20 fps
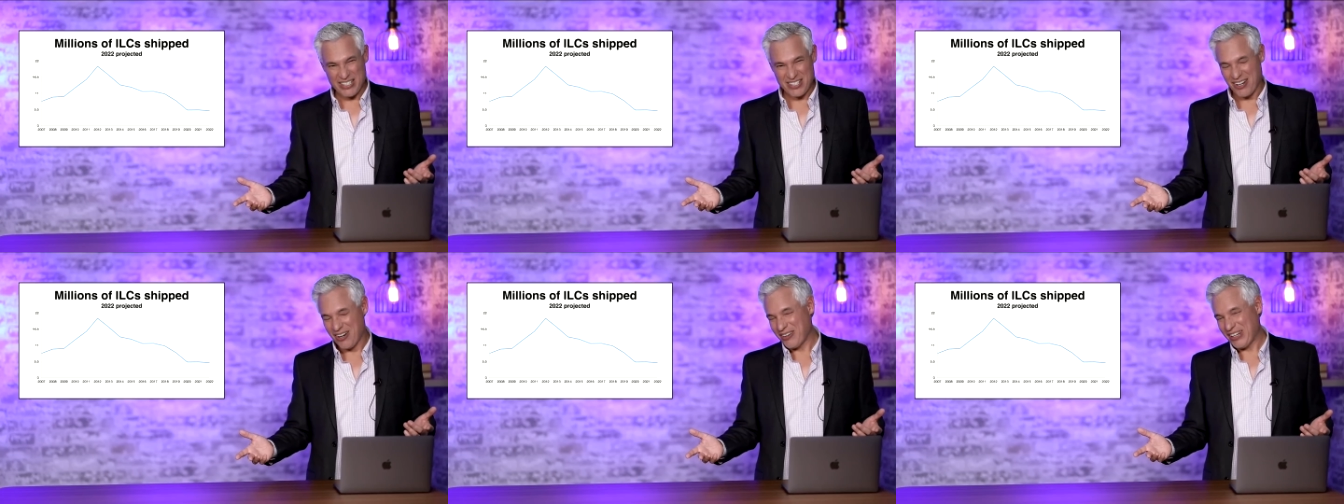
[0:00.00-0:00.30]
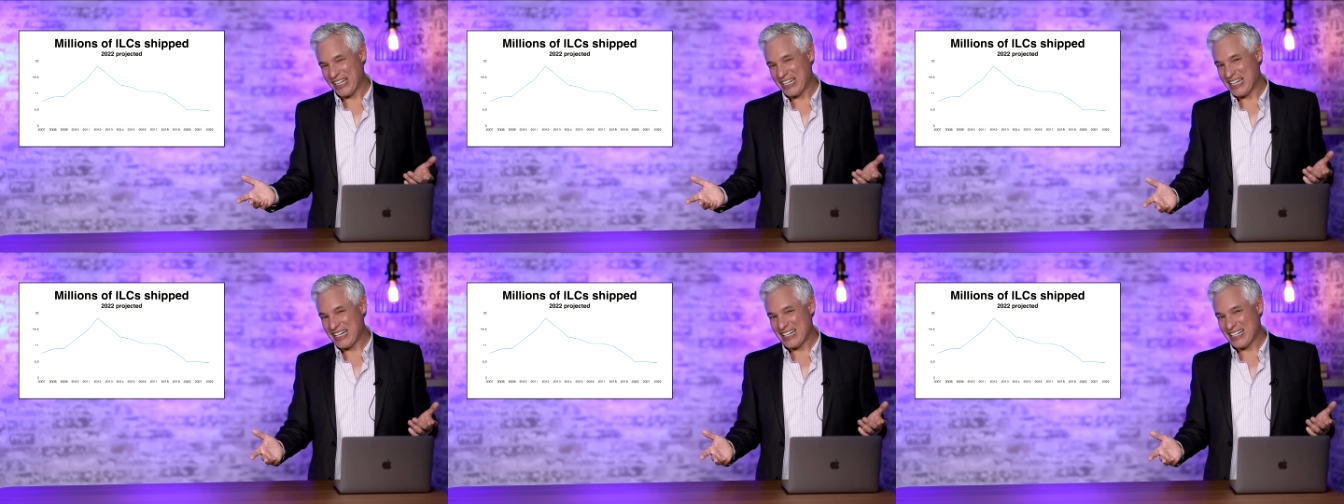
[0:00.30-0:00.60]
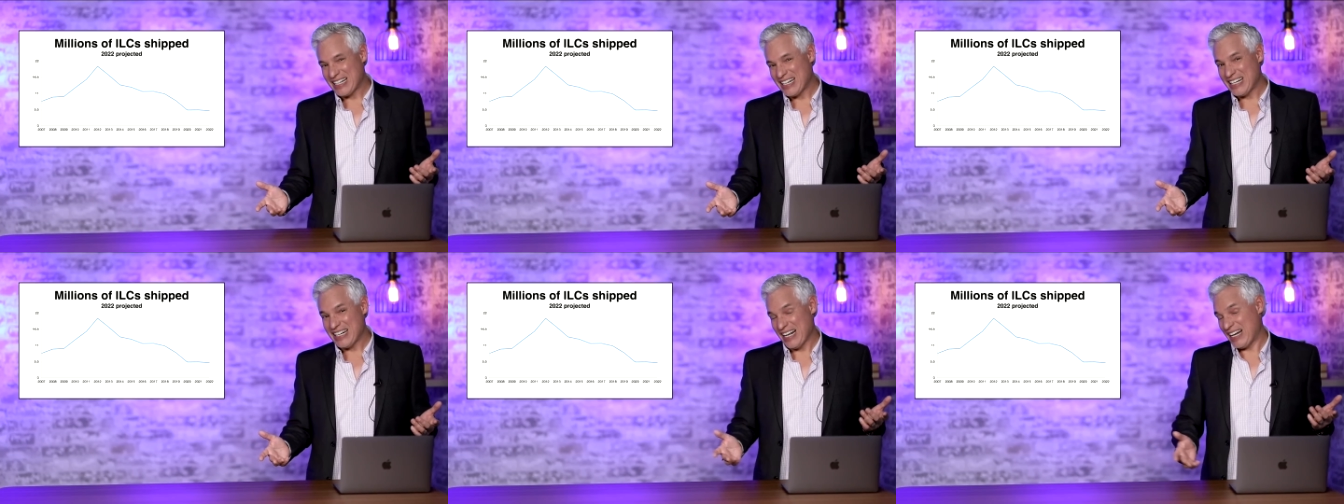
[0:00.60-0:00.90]
oh, they
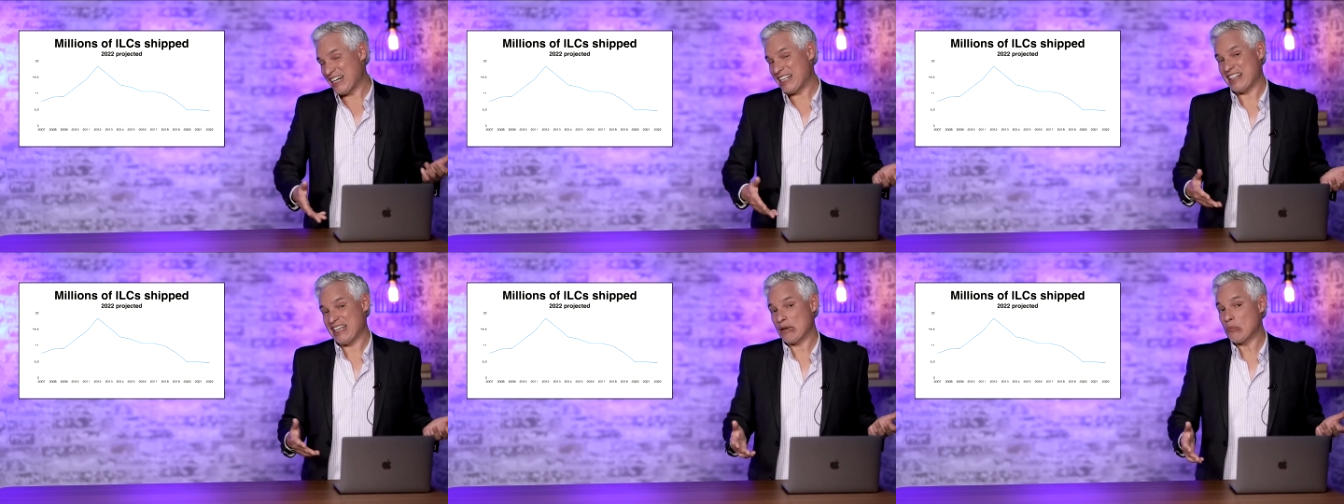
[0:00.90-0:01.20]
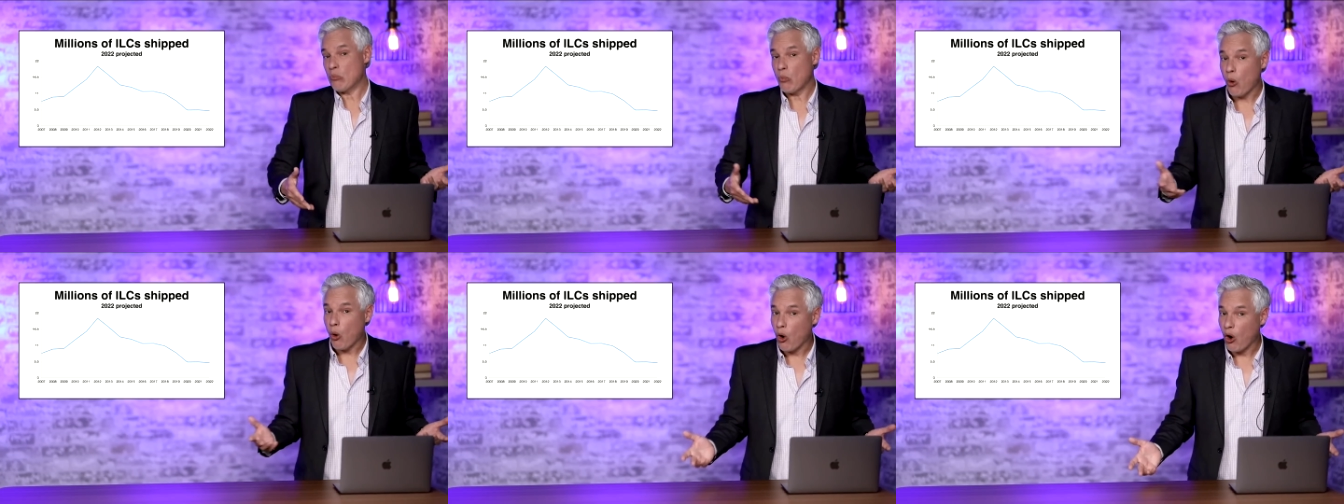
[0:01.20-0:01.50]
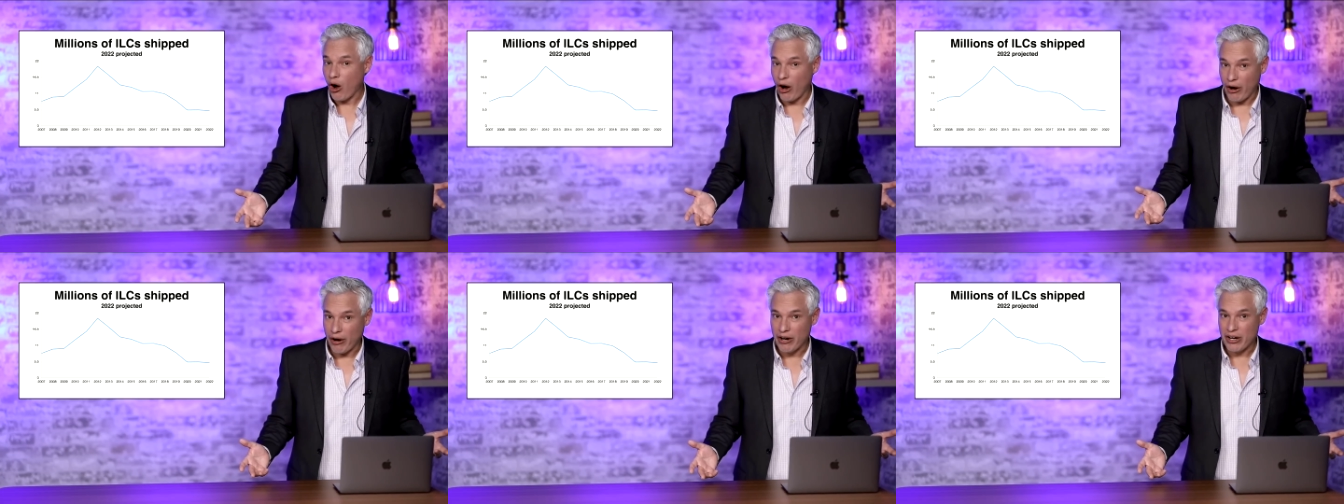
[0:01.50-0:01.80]
didn't need anything
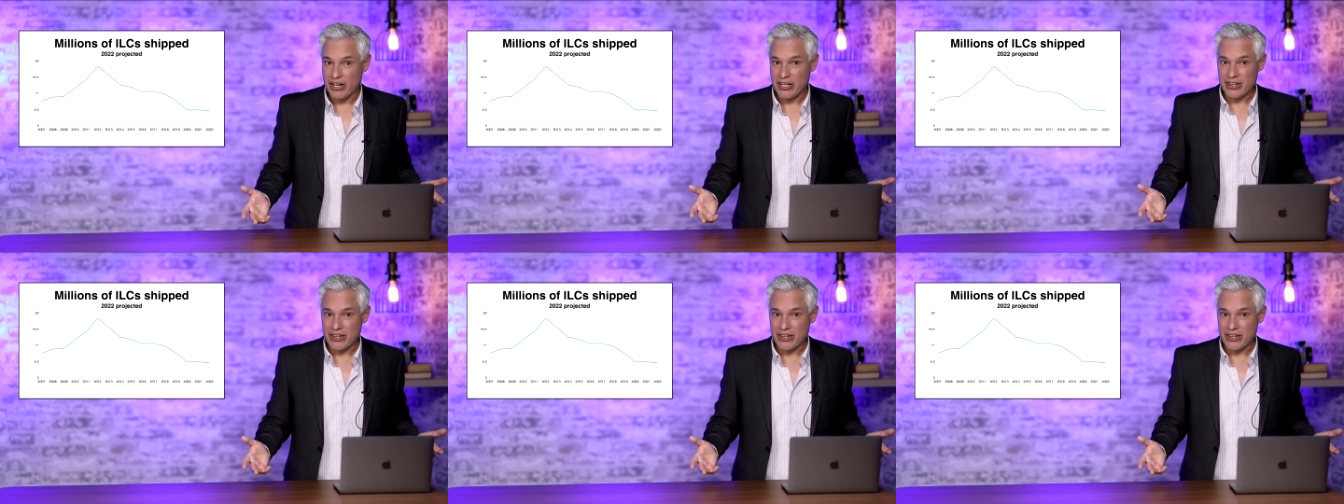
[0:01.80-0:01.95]
more